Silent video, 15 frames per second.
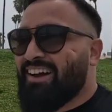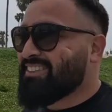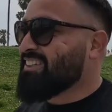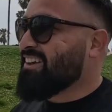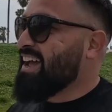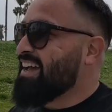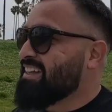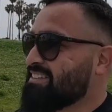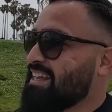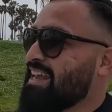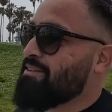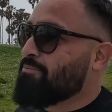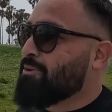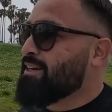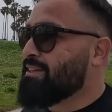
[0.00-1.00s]
he also has
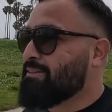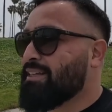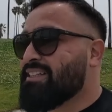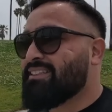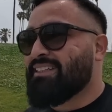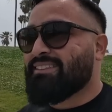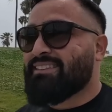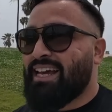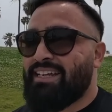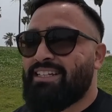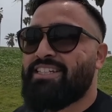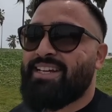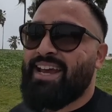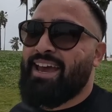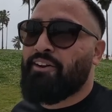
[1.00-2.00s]
a pretty decent
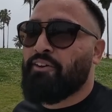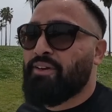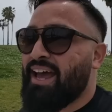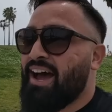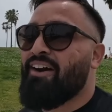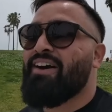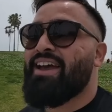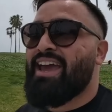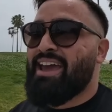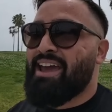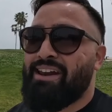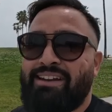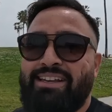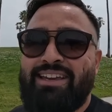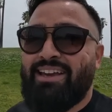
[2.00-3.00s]
sized channel now,
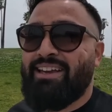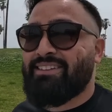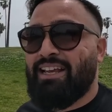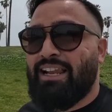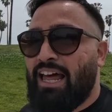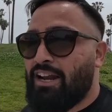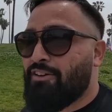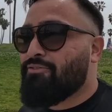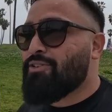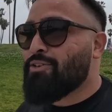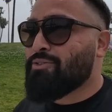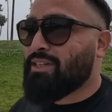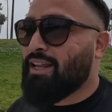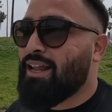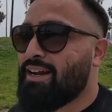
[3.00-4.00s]
and he gets a lot of
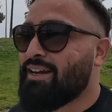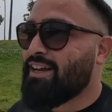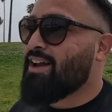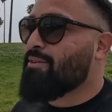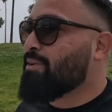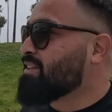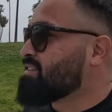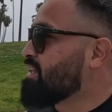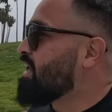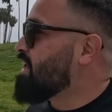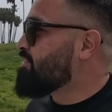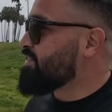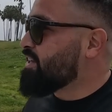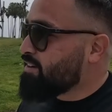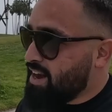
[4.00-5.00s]
views, a lot of comments, a
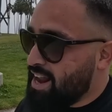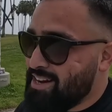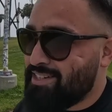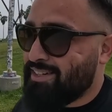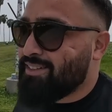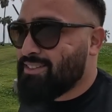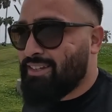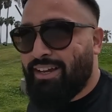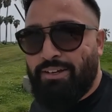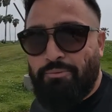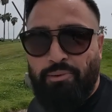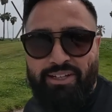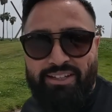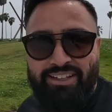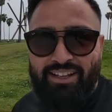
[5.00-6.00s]
lot of interactions. So I
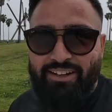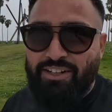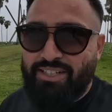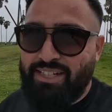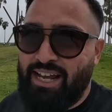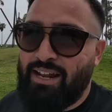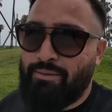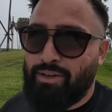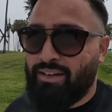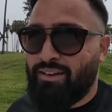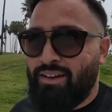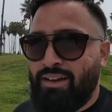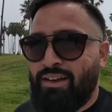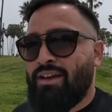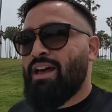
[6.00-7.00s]
completely understand. I mean,
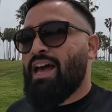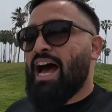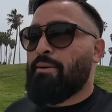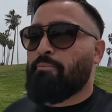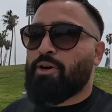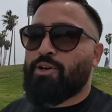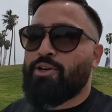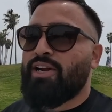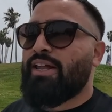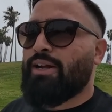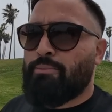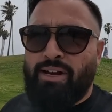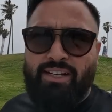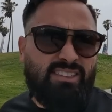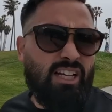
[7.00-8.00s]
I'm a
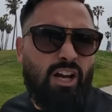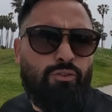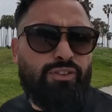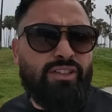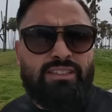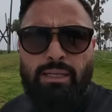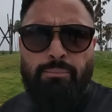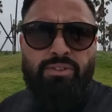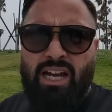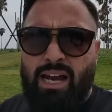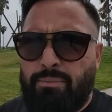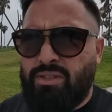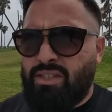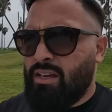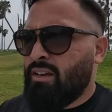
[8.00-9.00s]
creator myself, and
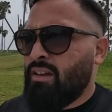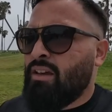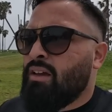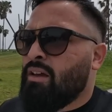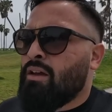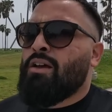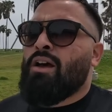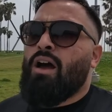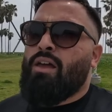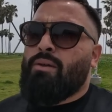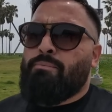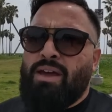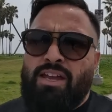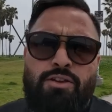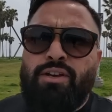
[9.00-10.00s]
sometimes,
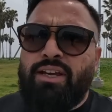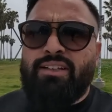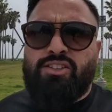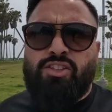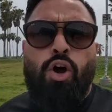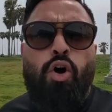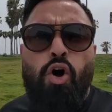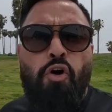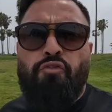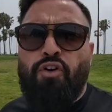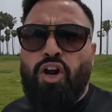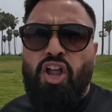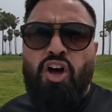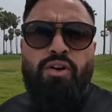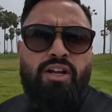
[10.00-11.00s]
man, you get so
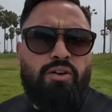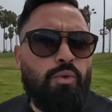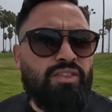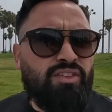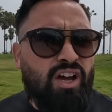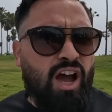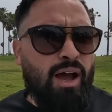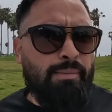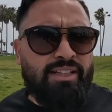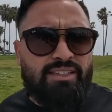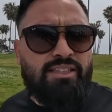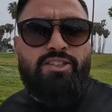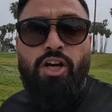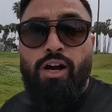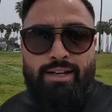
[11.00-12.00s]
overloaded with
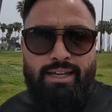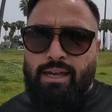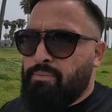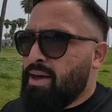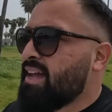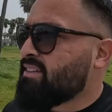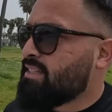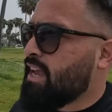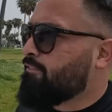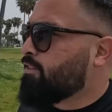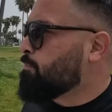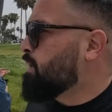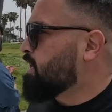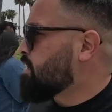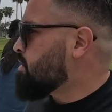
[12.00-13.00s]
comments, it's hard to get back to
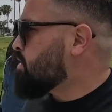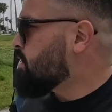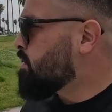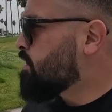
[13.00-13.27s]
everybody.